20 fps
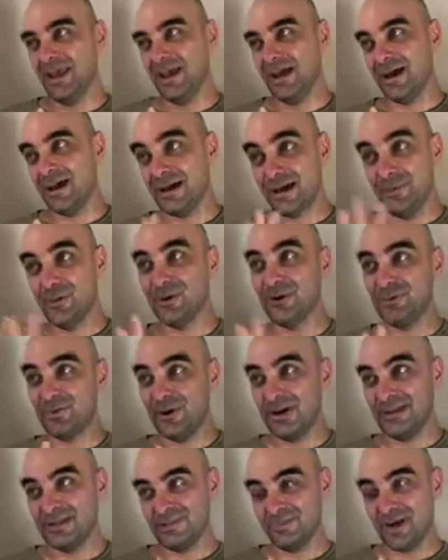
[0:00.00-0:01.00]
a couple good
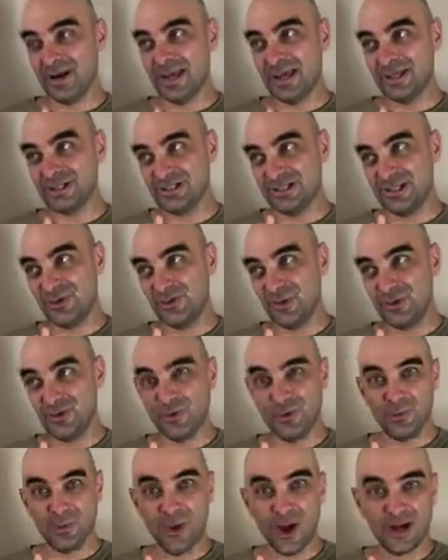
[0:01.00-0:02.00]
buddies of mine actually, and
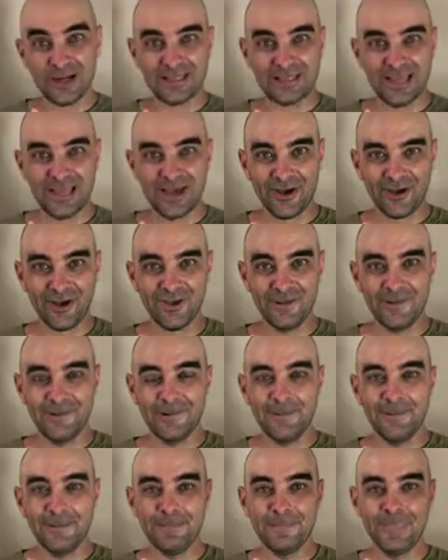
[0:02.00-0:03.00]
we walked down,
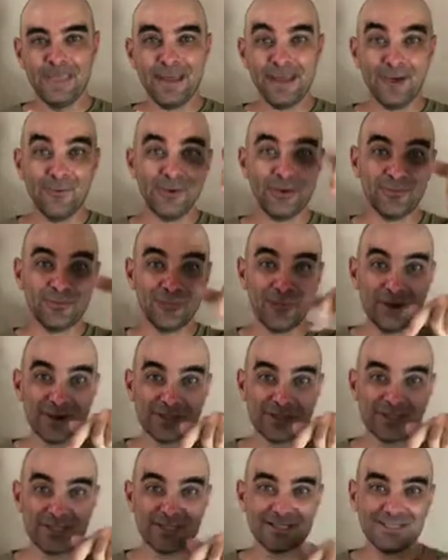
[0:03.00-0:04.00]
and I went
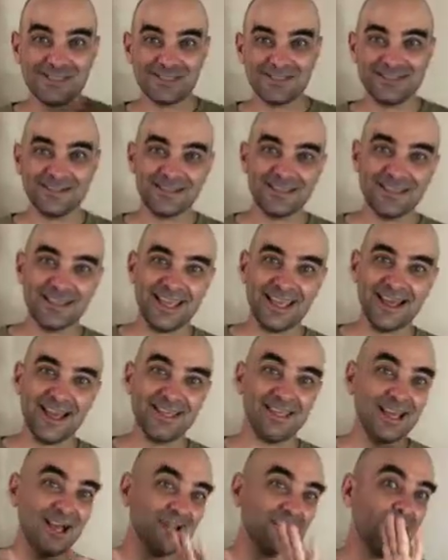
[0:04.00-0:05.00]
first and
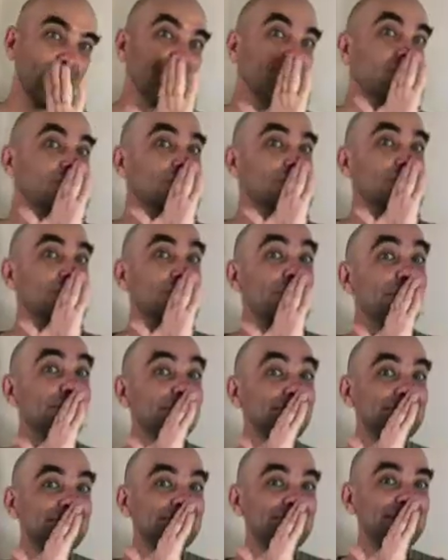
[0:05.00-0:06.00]
I yelled up like, they're
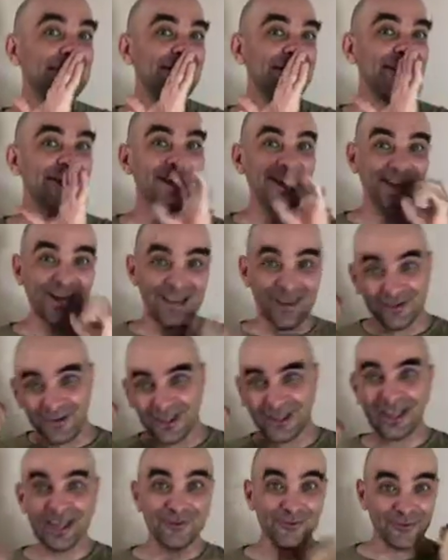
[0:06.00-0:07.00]
making tea, and
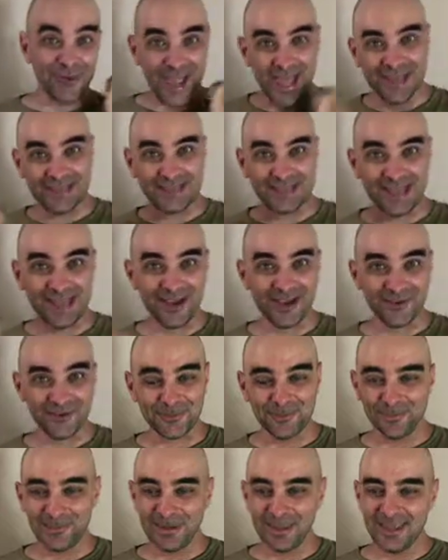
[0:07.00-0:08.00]
I ran
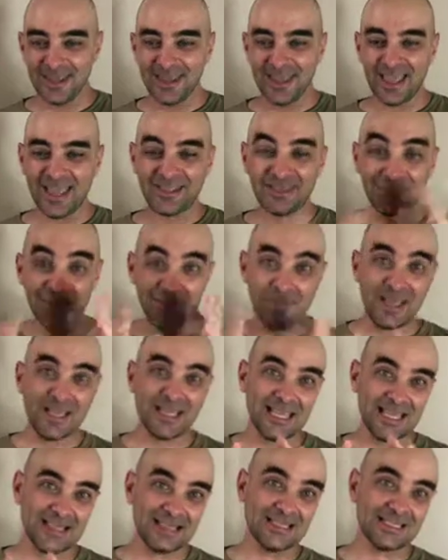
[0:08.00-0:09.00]
down, and they were
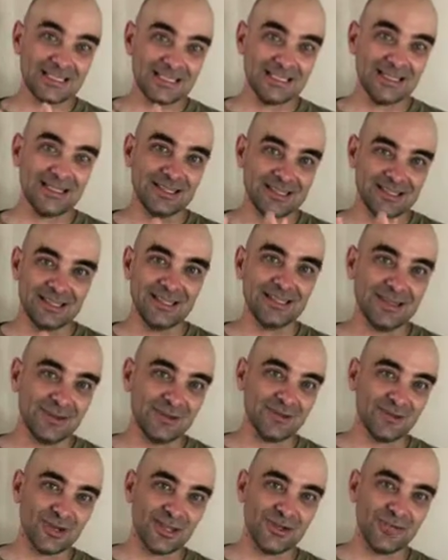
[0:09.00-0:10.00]
making this tea, the tea that
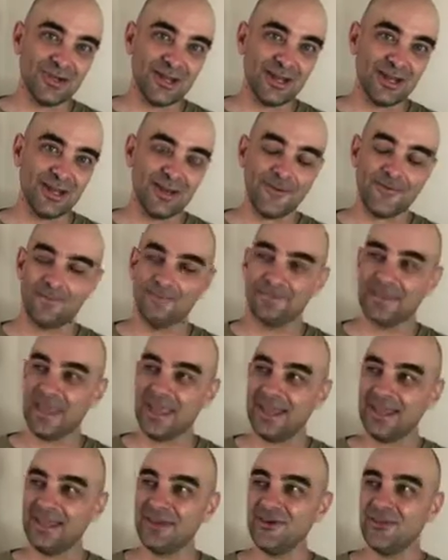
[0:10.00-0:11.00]
I'm drinking right now,
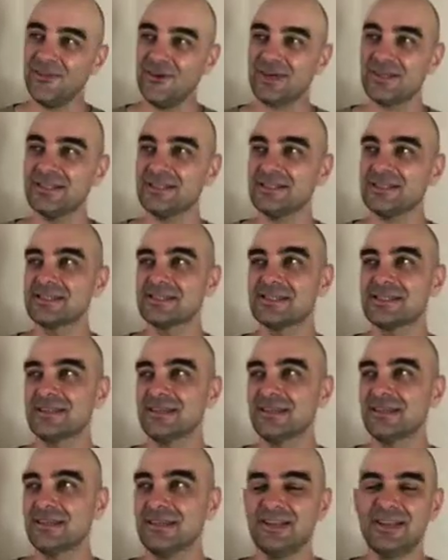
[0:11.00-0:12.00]
and it was
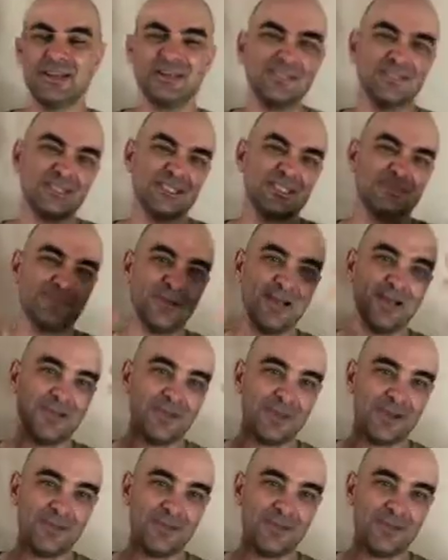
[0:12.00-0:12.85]
like the smell